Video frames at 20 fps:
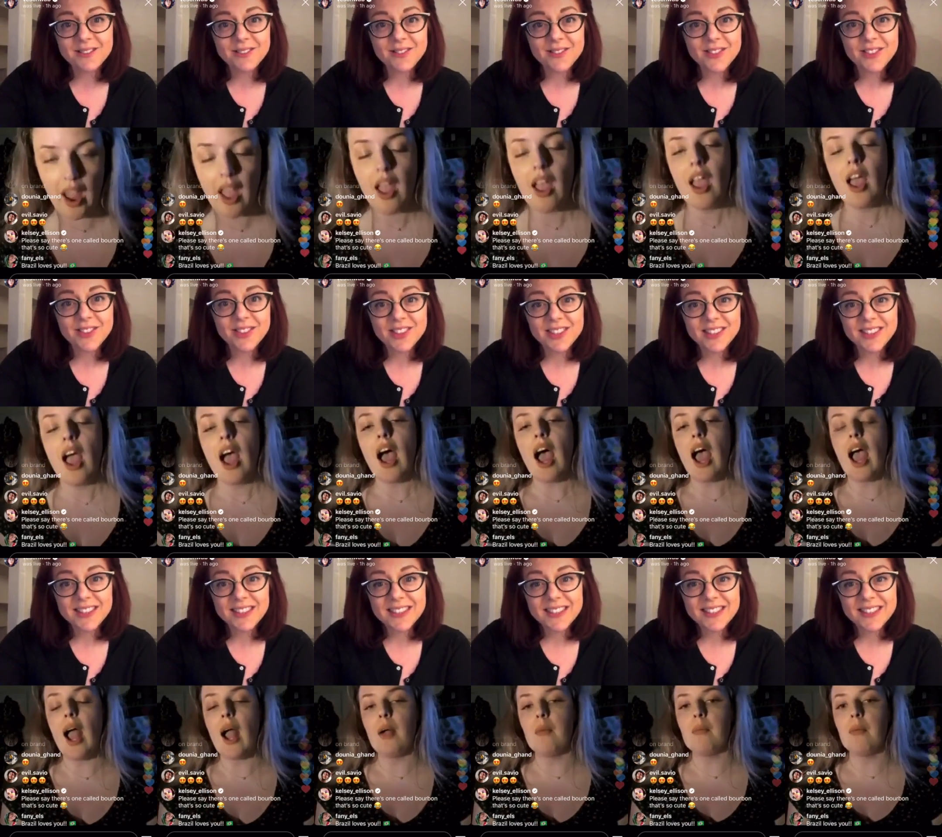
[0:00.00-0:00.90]

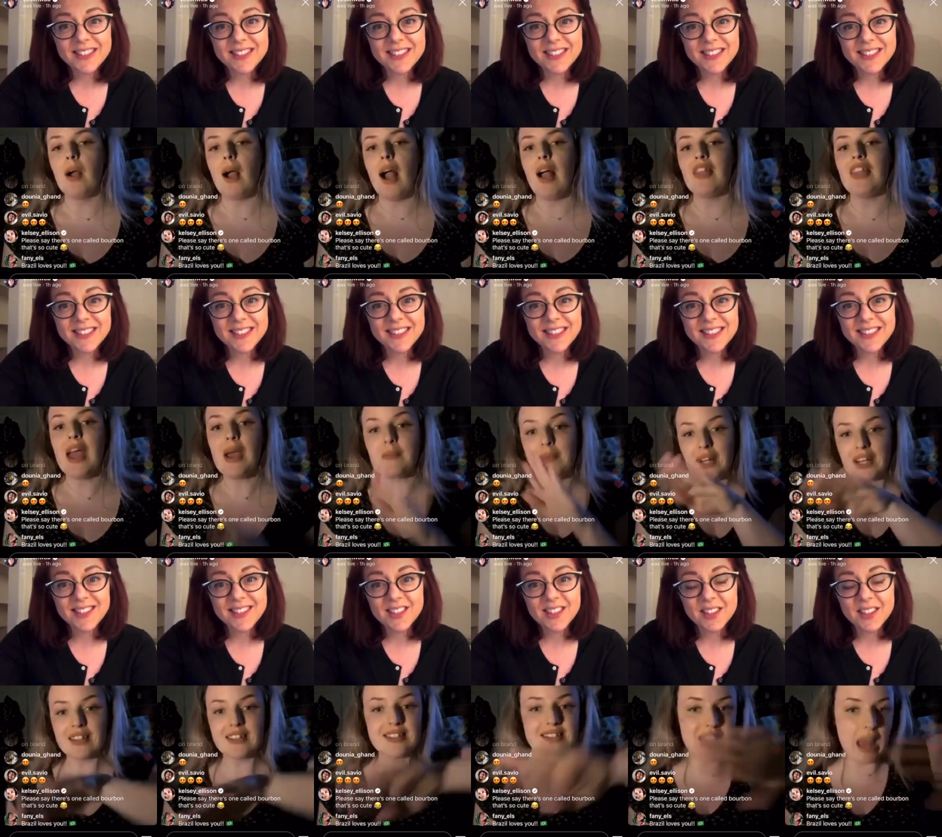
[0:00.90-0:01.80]
Speaker 1: Um, and then when I
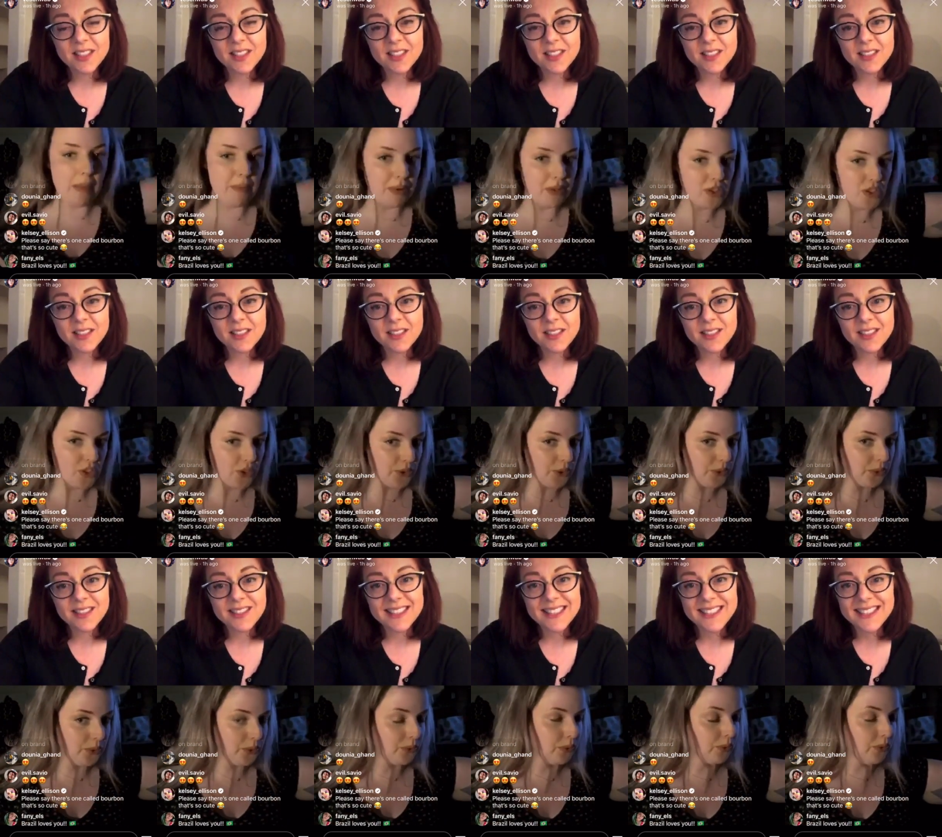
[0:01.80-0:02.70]
step into
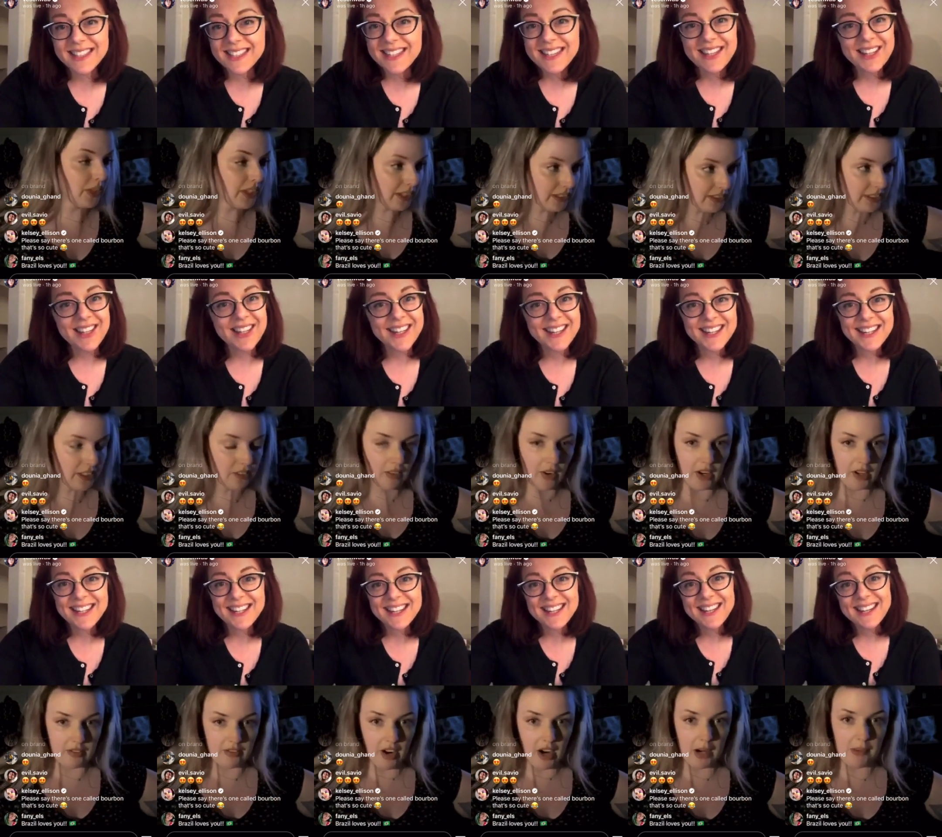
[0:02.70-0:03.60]
real literary
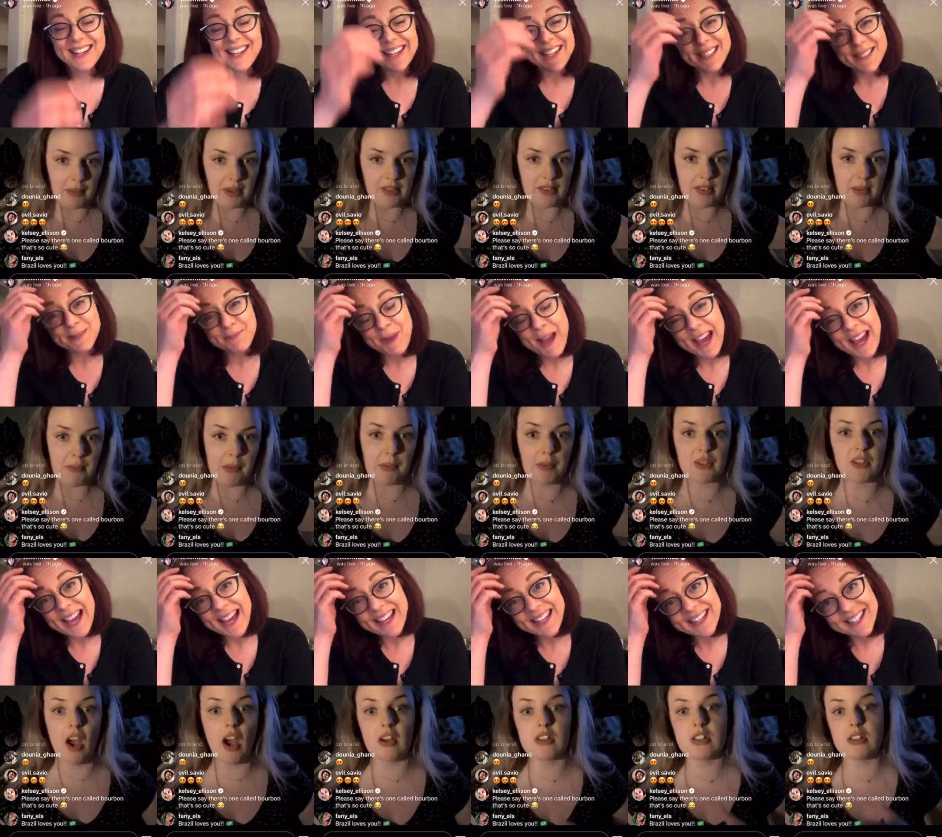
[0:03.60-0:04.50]
environments it's and people bad.
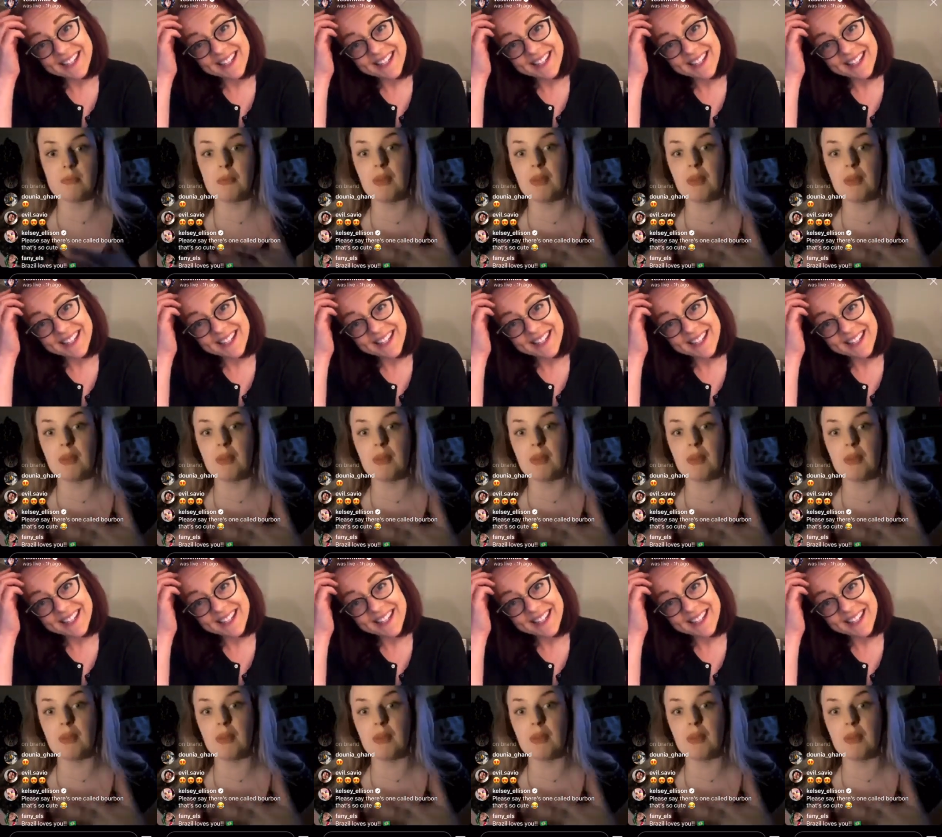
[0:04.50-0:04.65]
talk to me like I'm